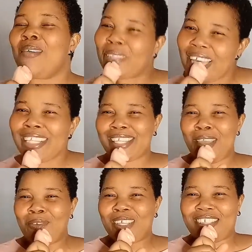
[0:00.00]
please,
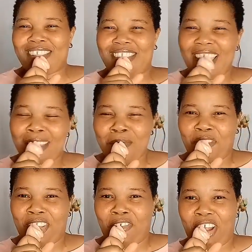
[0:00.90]
if you're seeing
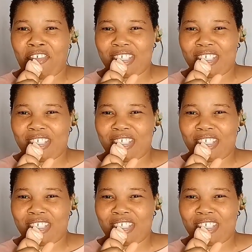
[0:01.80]
me for the very